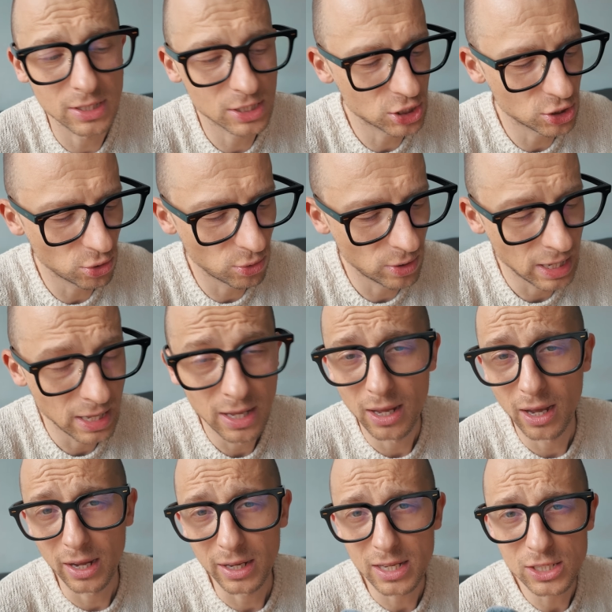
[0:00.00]
So
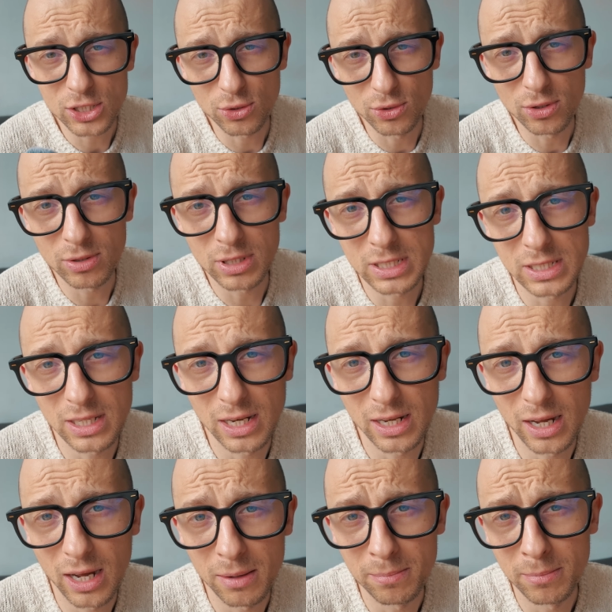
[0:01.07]
I guess you noticed
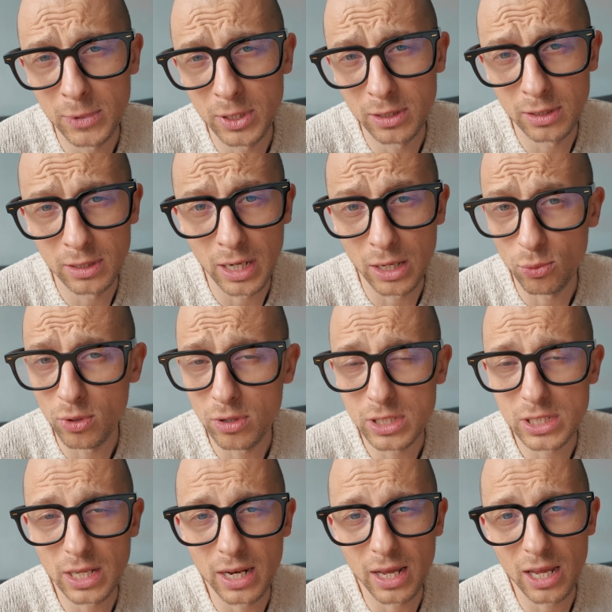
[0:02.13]
that I
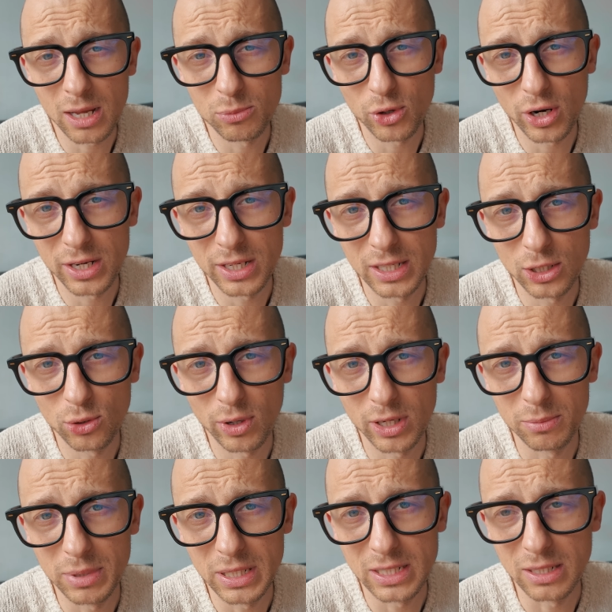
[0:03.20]
was and I am riding quite
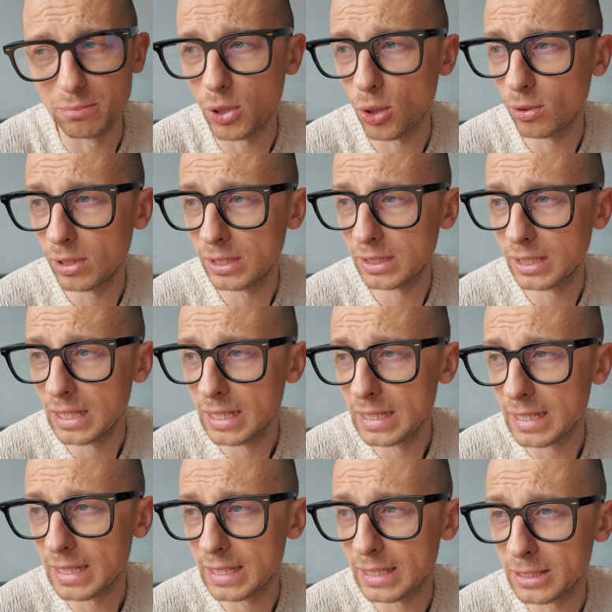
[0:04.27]
a bit in Poland.
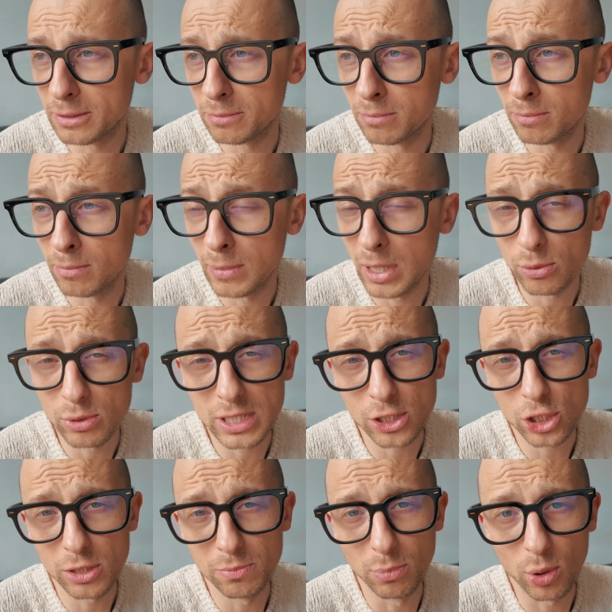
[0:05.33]
I was
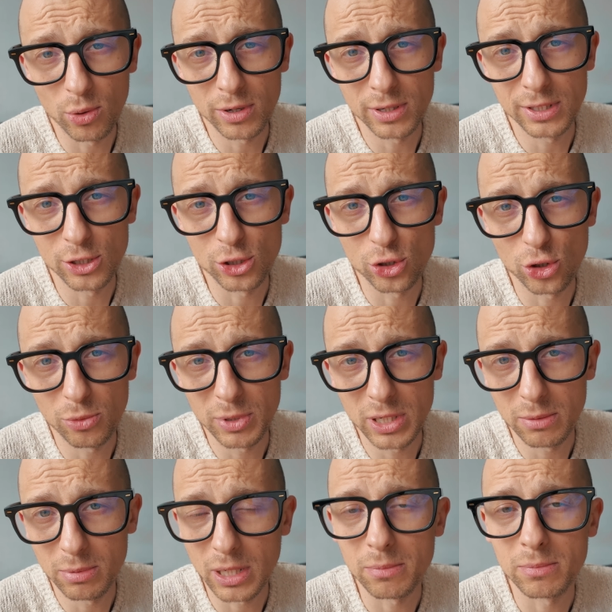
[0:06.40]
actually born in
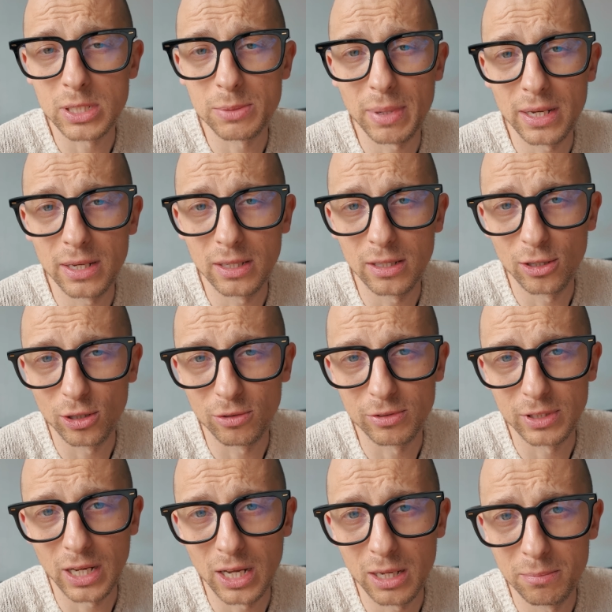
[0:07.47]
Germany, but I'm spending a lot of
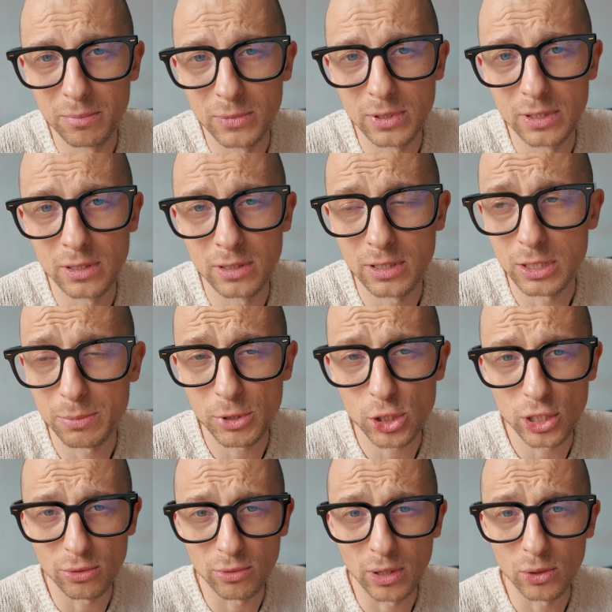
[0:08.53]
time,
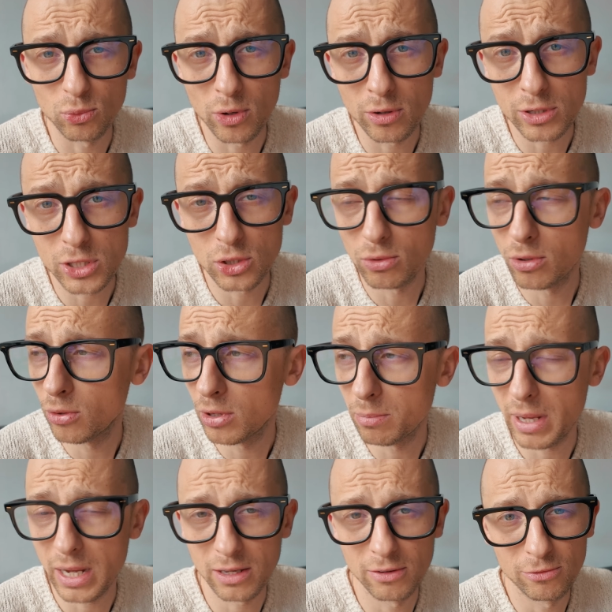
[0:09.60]
especially around Warsaw, going
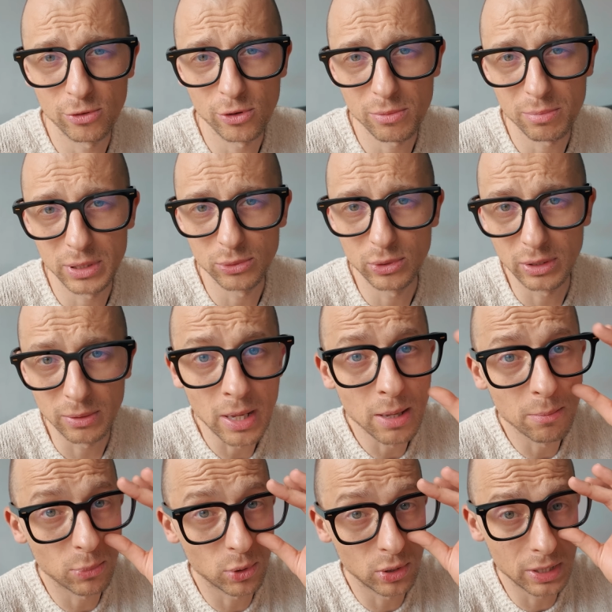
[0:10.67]
back and forth between
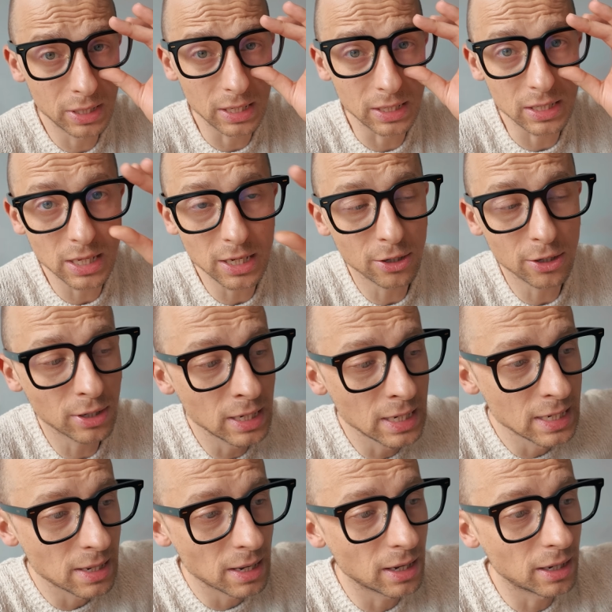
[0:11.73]
Berlin and here.
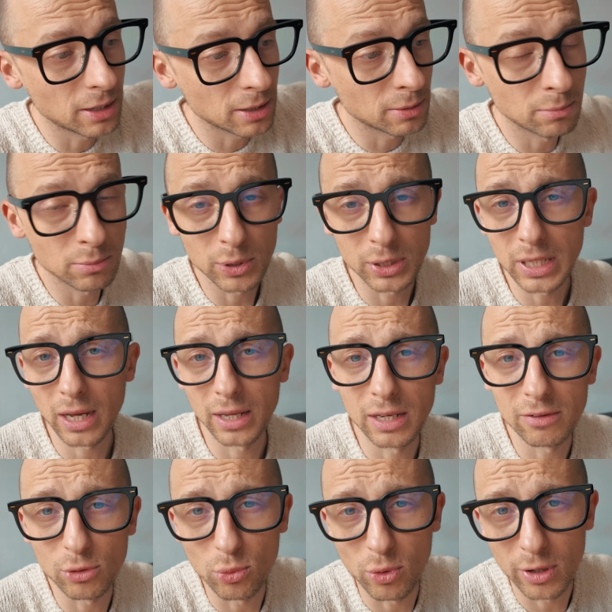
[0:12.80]
But yeah, I
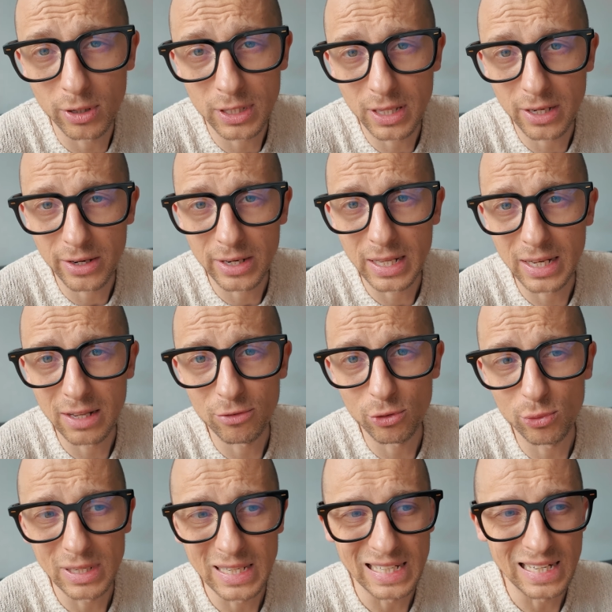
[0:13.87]
never worked there and I never
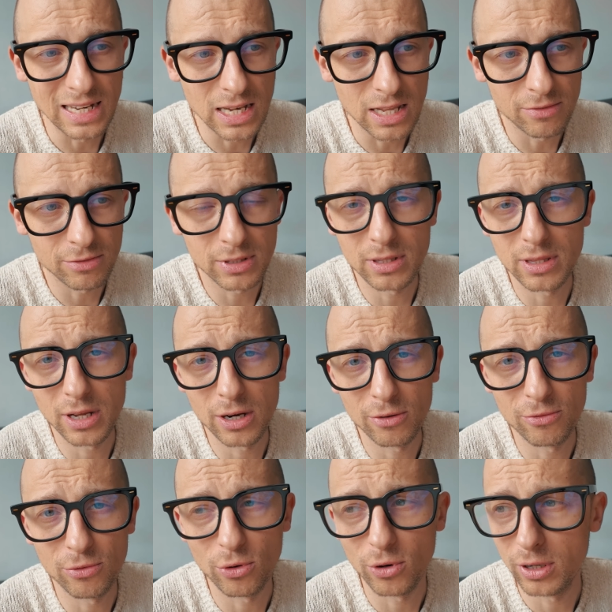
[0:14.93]
really lived there
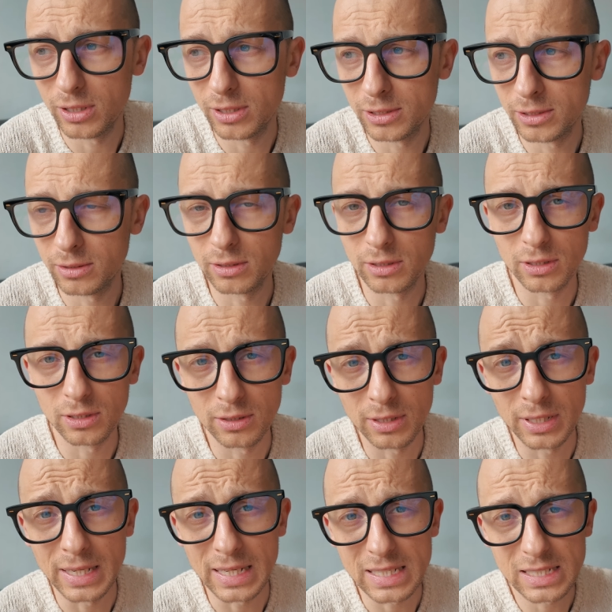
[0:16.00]
for
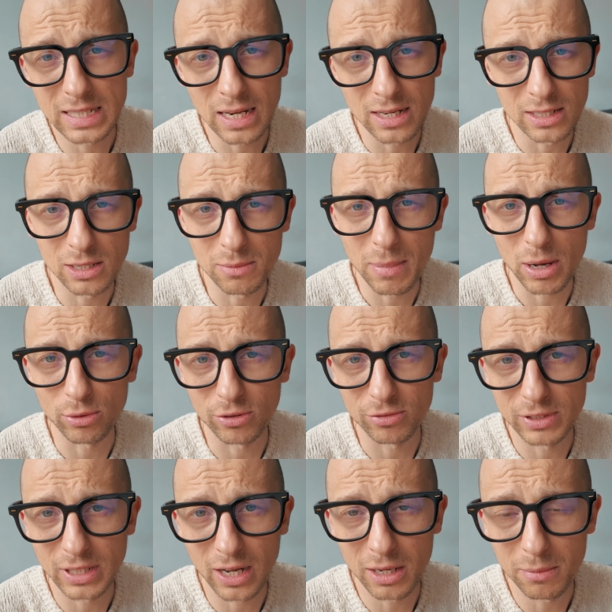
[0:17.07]
an extended amount of
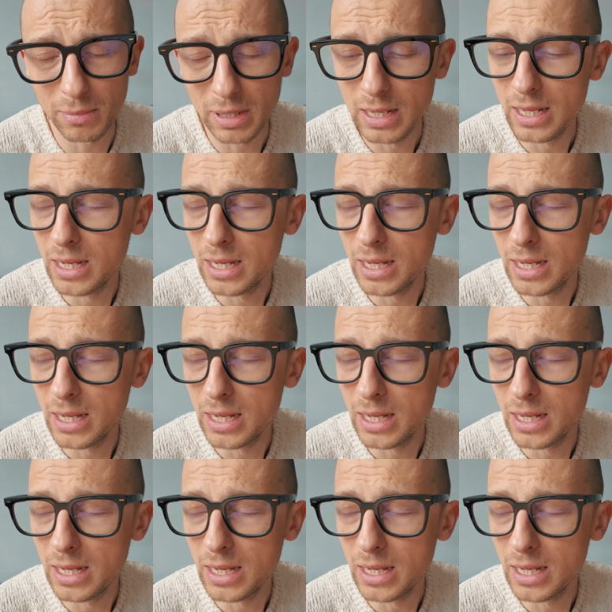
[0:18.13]
time.